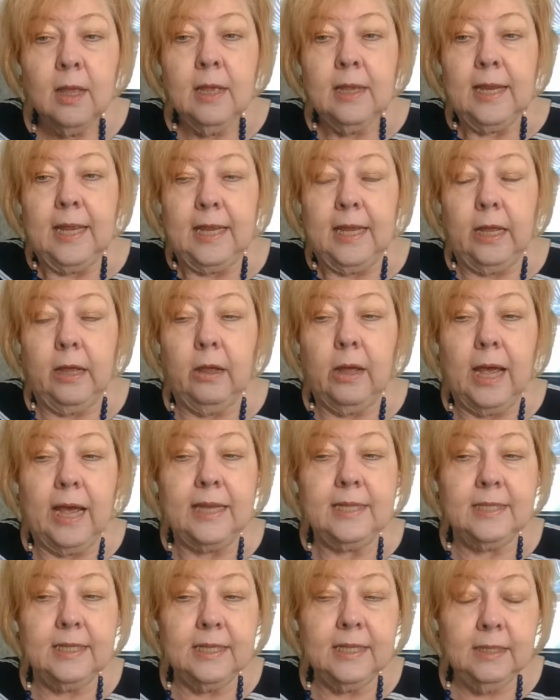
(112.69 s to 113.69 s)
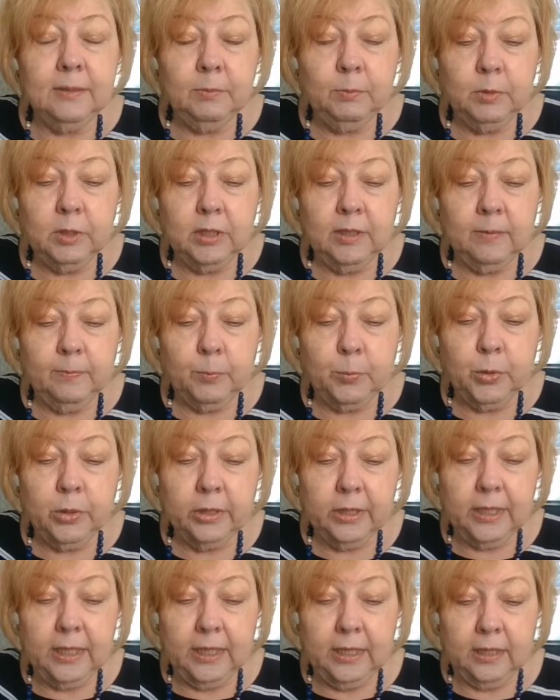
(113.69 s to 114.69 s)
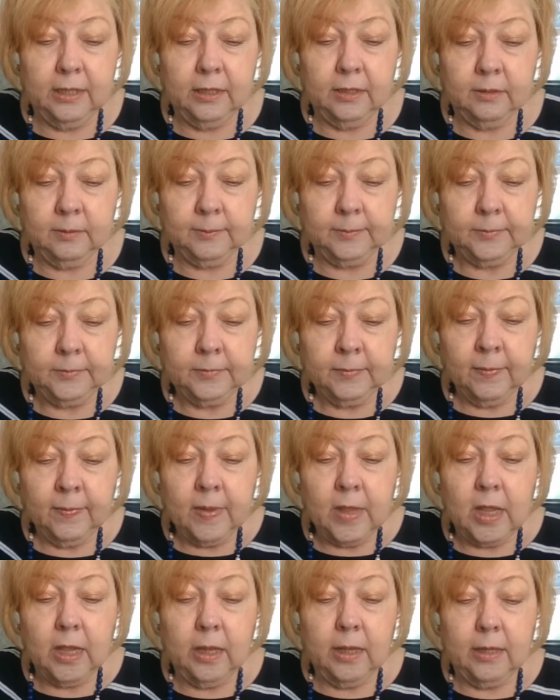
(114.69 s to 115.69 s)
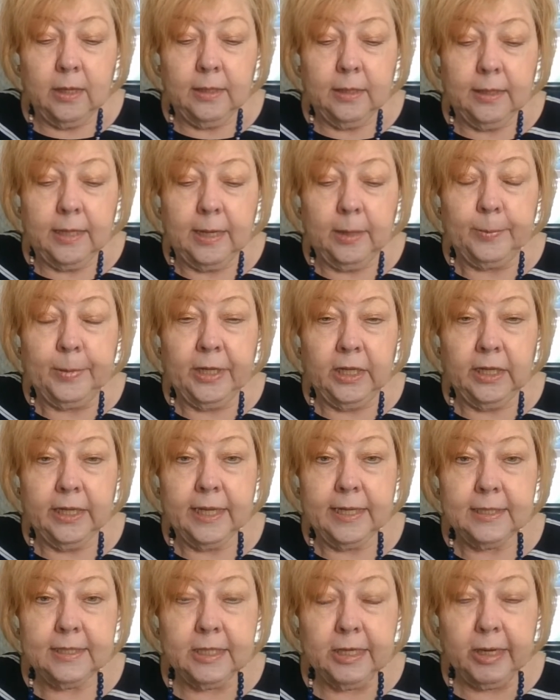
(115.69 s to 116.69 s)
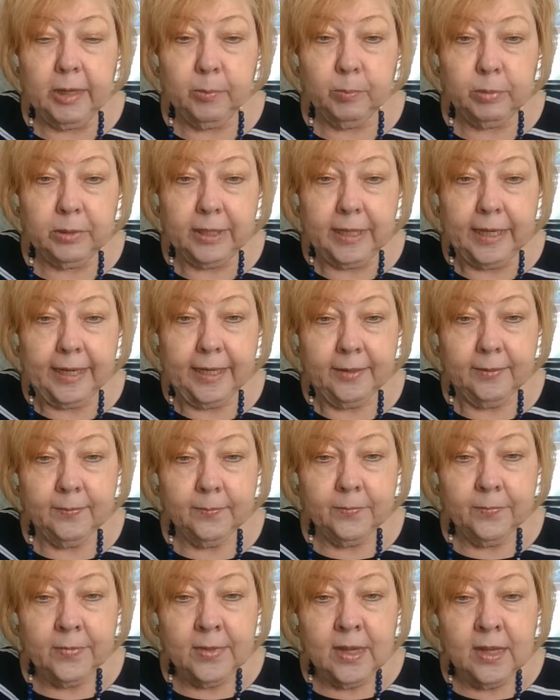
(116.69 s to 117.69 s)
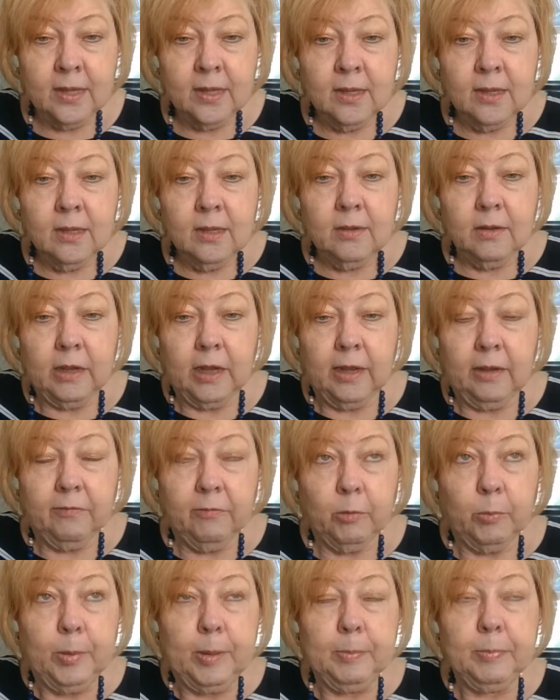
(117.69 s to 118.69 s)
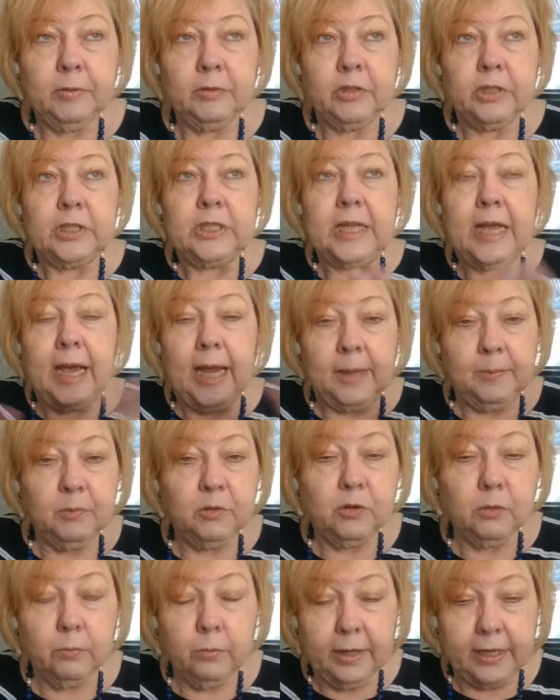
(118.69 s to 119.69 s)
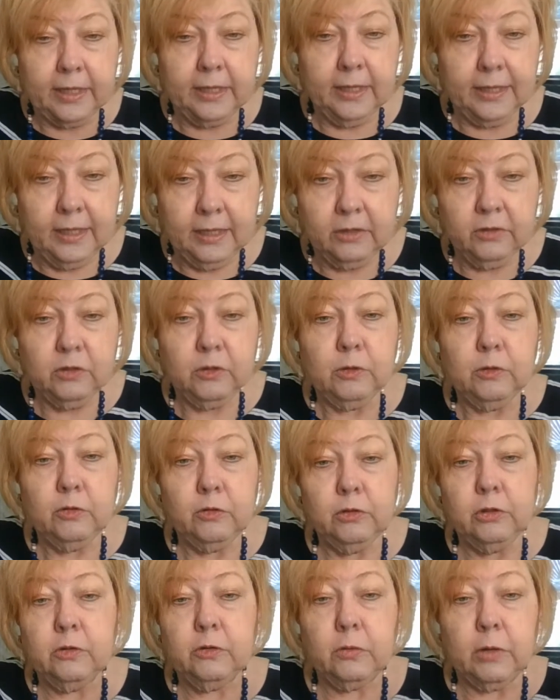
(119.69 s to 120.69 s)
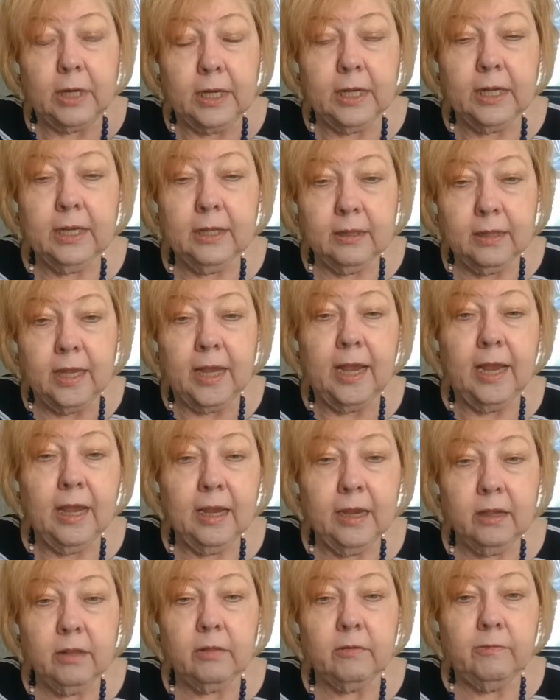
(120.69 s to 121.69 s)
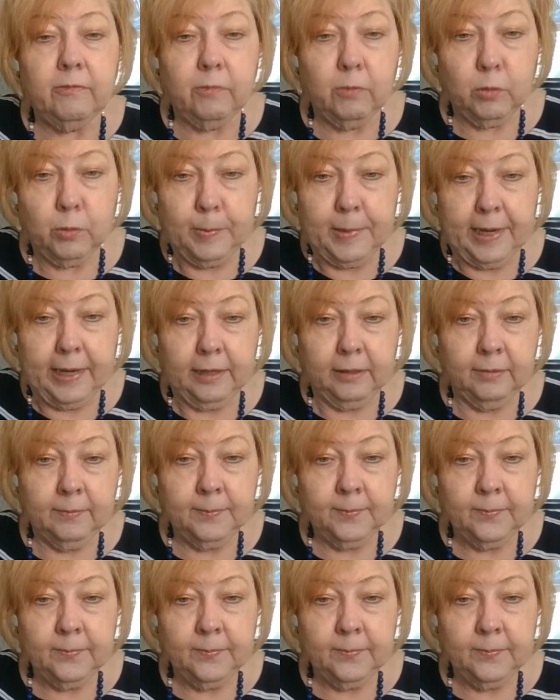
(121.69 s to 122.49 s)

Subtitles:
Now, I did put in MLA template for people to type directly into to try to get the hang of the format.